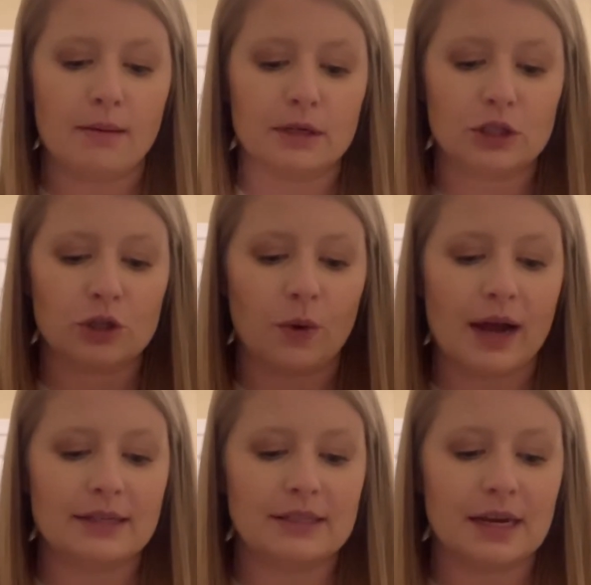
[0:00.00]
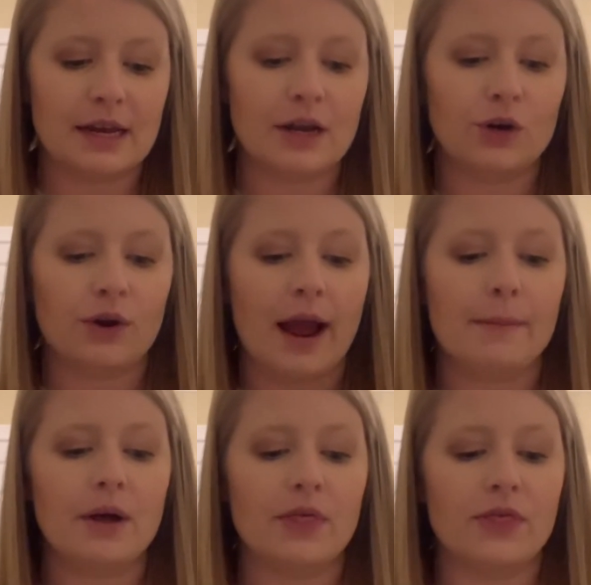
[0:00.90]
So I did
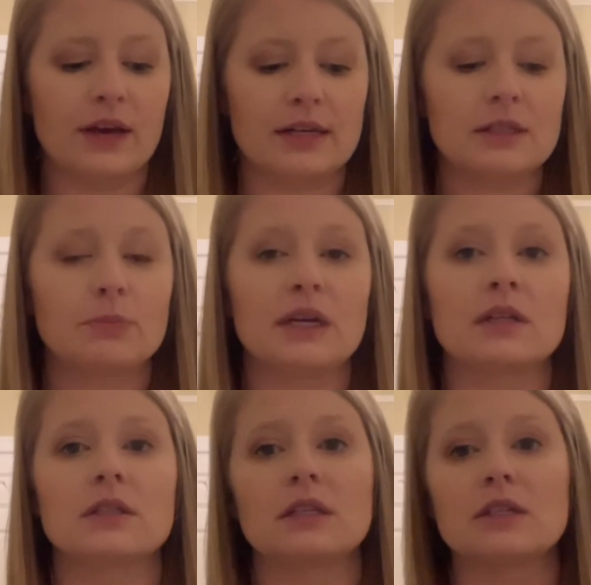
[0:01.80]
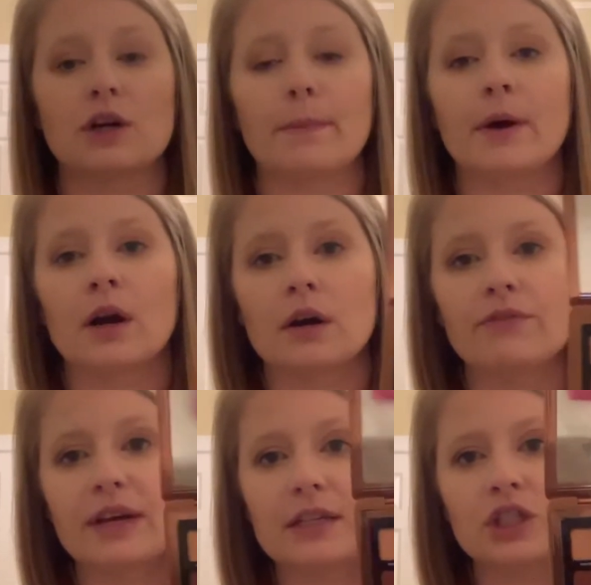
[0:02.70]
grab this because these are
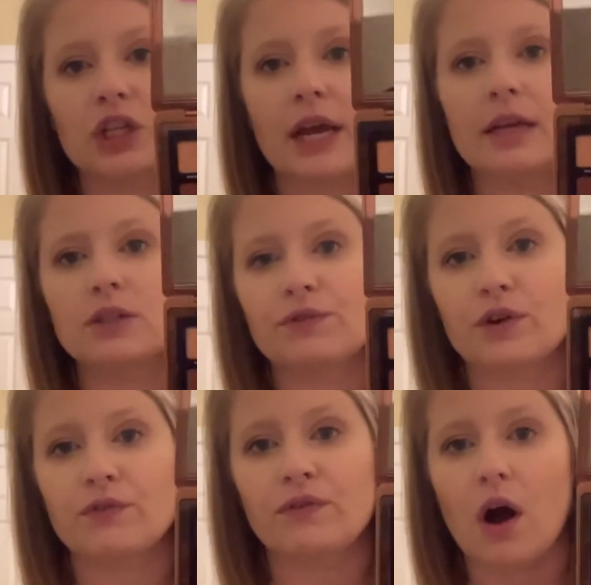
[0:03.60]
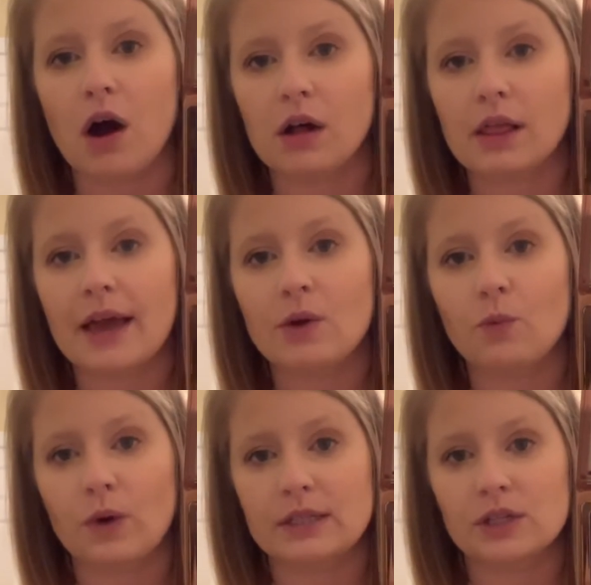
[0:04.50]
perfect shades for fall and
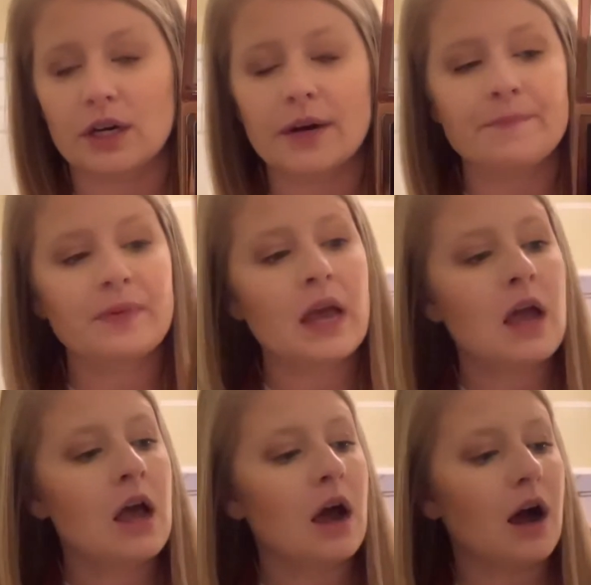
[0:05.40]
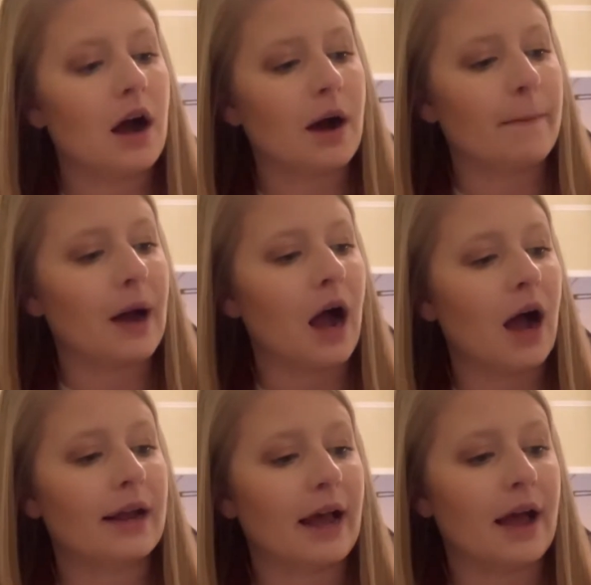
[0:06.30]
winter.
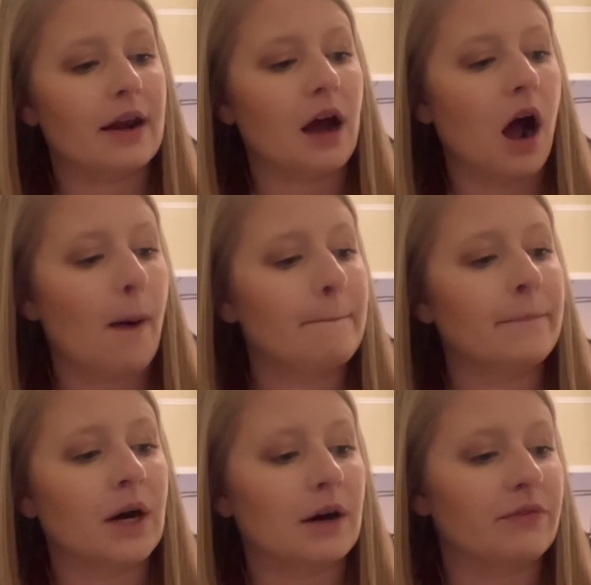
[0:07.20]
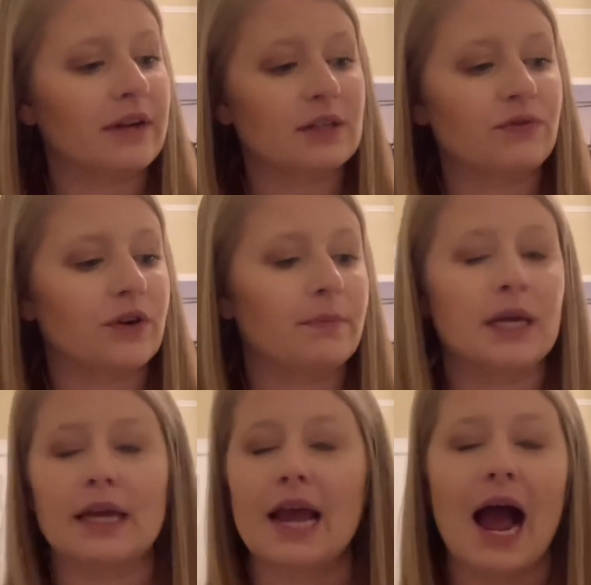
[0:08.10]
Again, perfect for
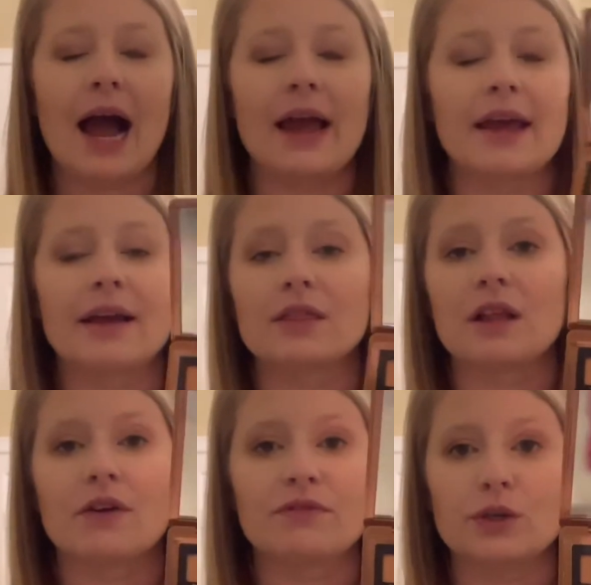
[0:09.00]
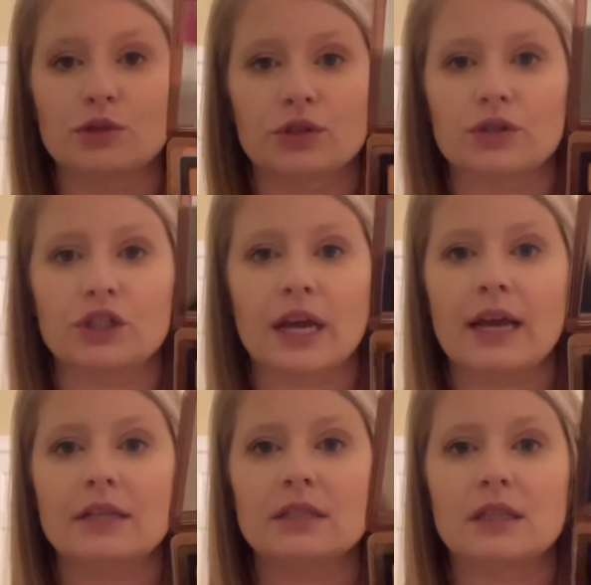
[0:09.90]
me. I love neutral
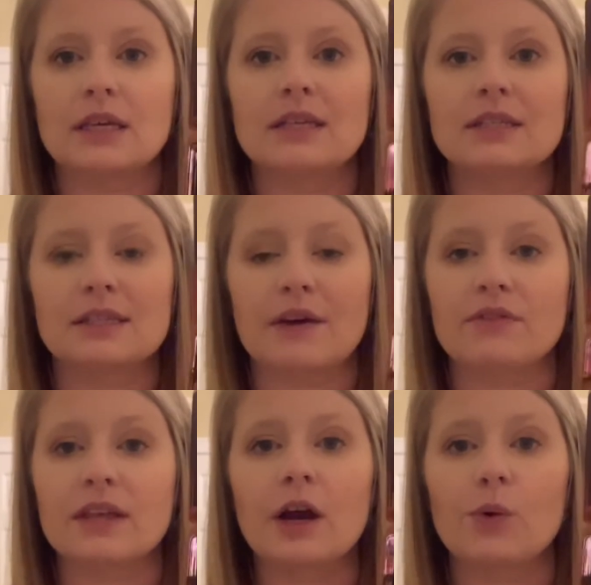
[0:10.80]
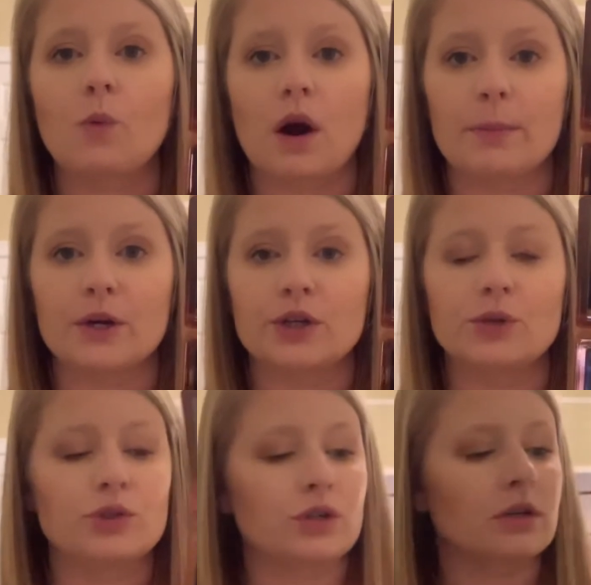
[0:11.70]
shades. These definitely are warmer
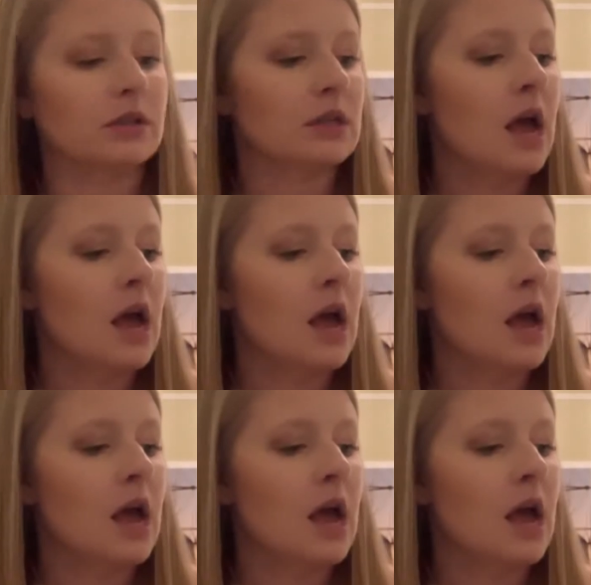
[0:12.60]
neutrals.